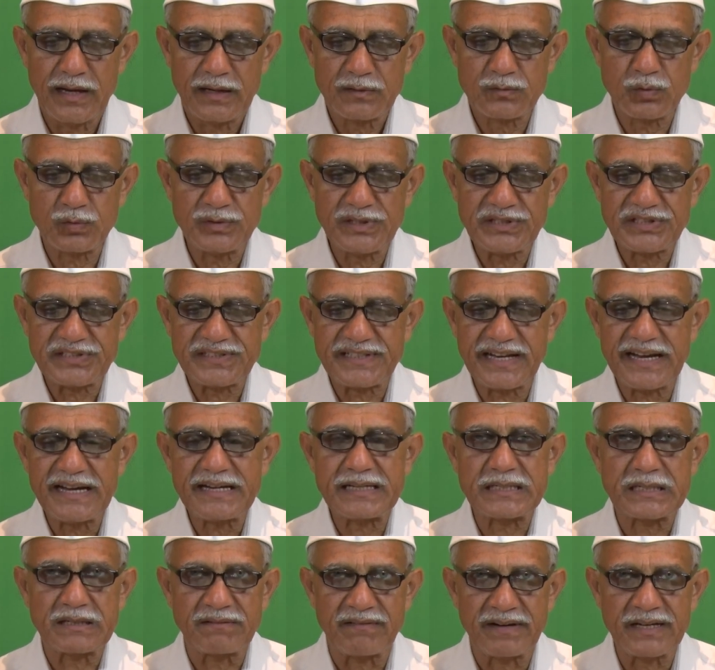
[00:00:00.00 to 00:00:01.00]
to the state
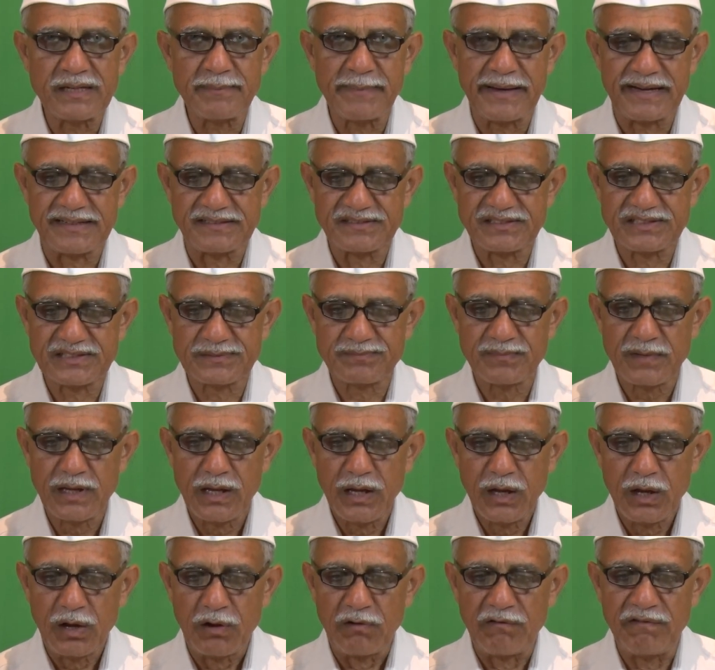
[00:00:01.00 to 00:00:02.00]
governments
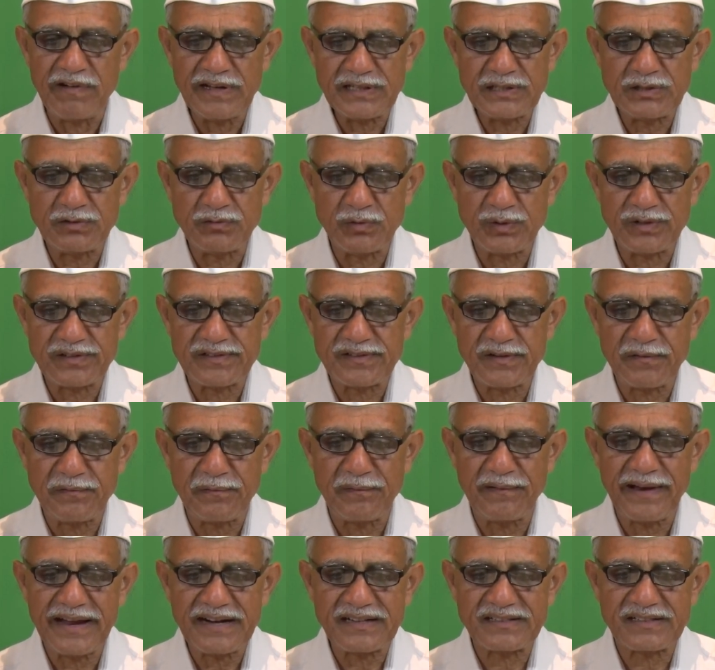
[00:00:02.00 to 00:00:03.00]
which would
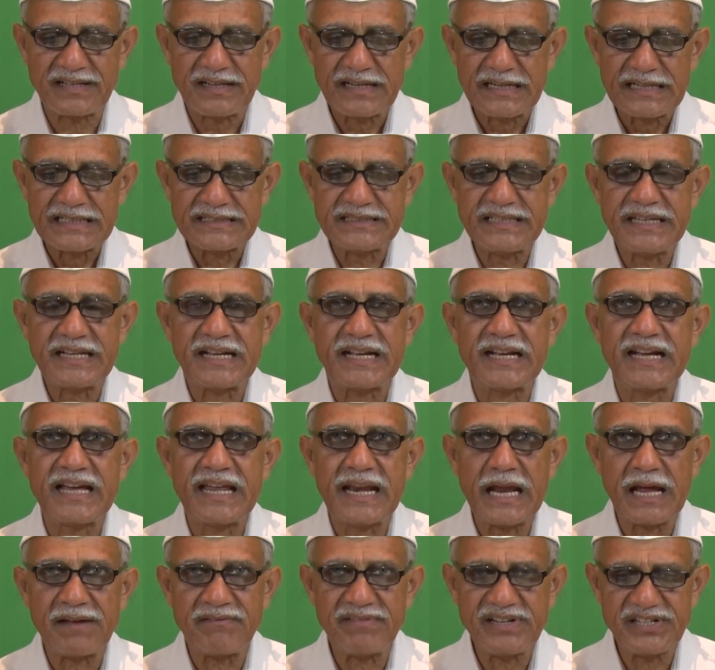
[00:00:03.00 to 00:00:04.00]
reflect the
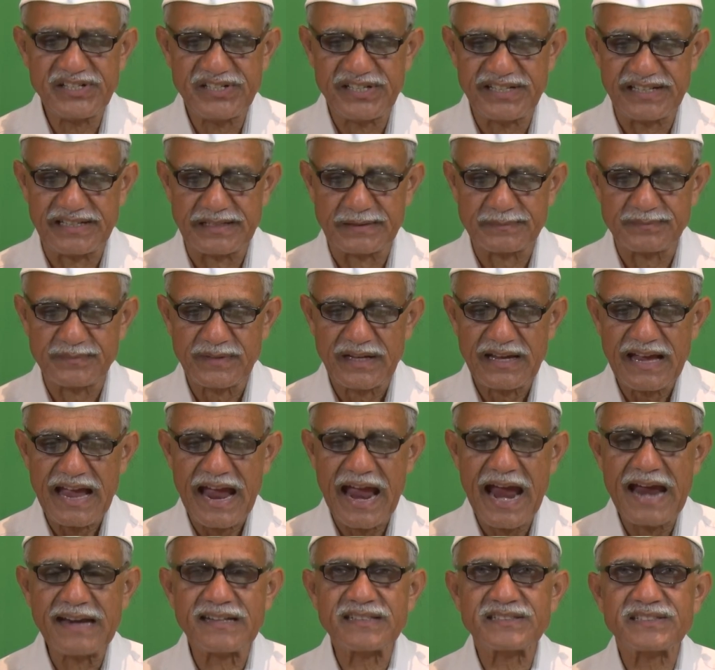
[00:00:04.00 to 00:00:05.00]
gravity
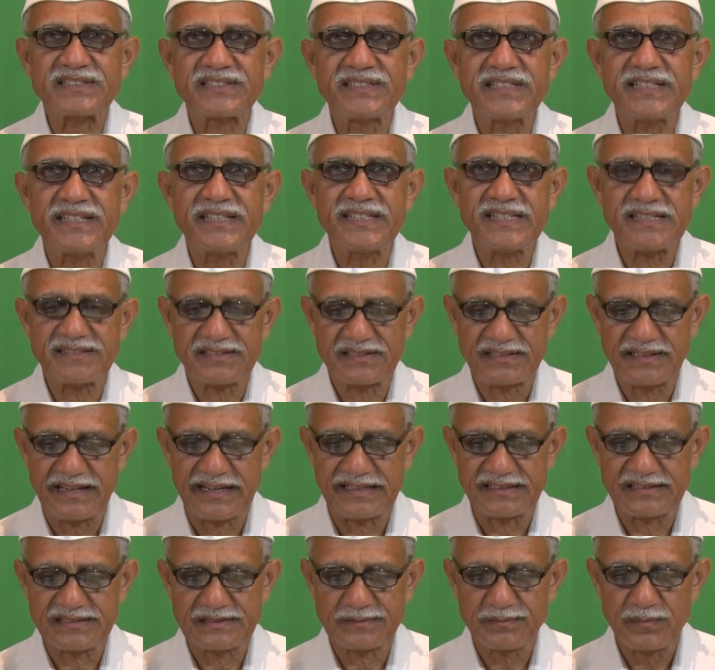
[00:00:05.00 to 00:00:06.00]
and
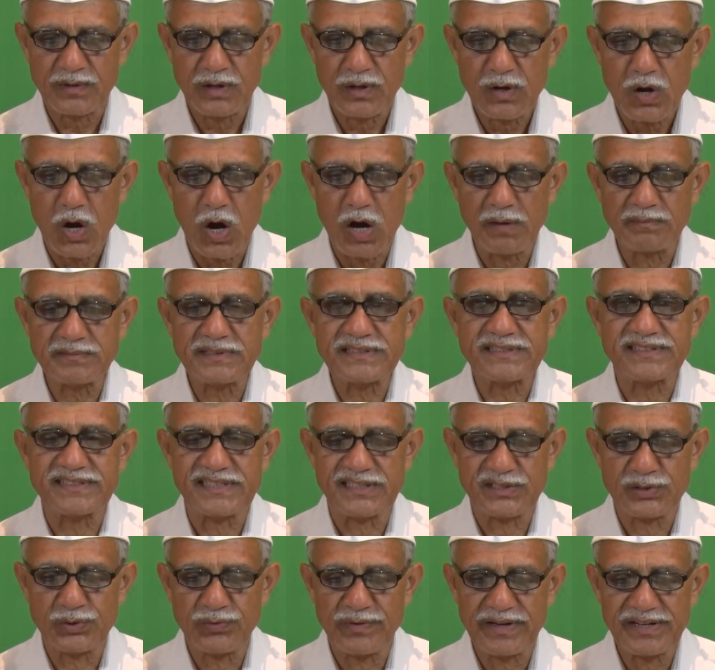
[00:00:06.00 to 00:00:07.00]
seriousness of the
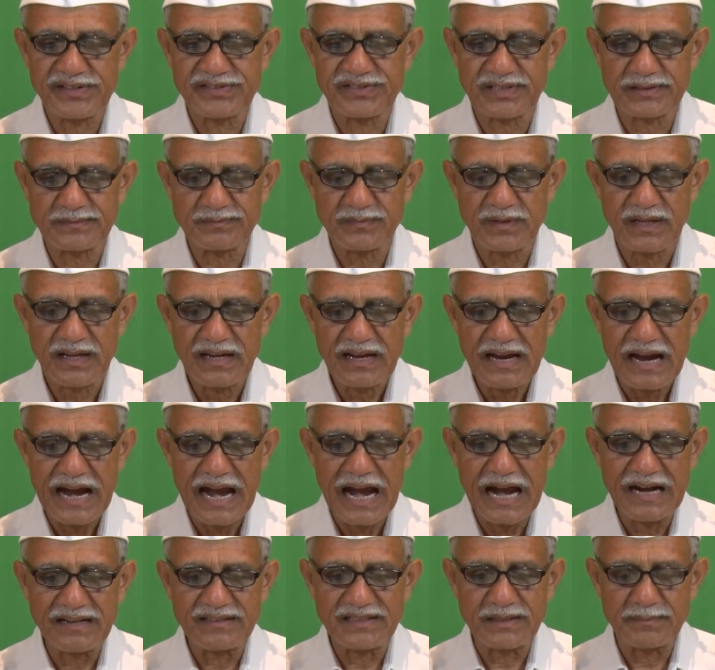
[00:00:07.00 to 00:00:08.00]
situation
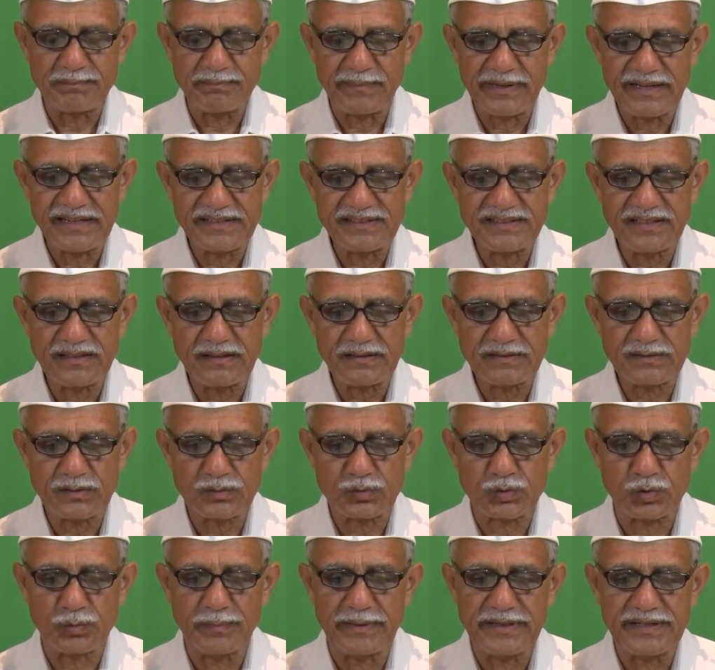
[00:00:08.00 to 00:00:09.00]
and the measures
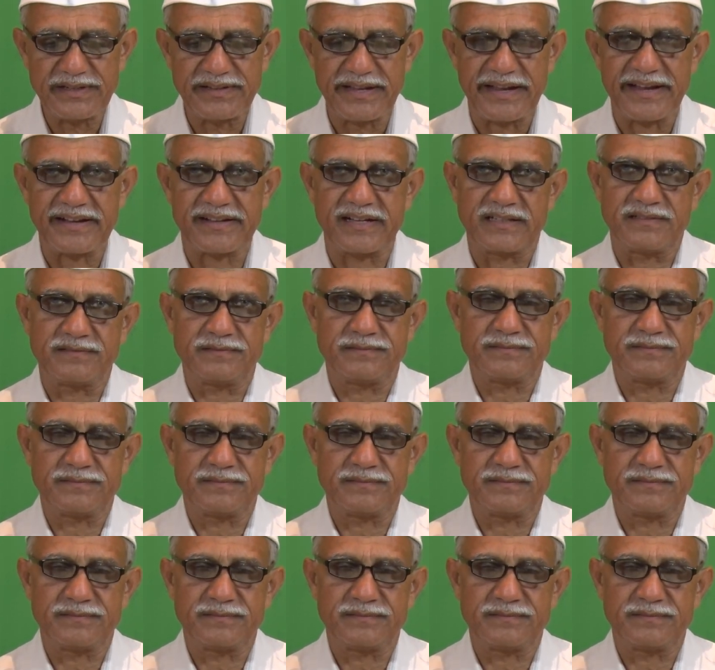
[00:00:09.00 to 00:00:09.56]
to be taken.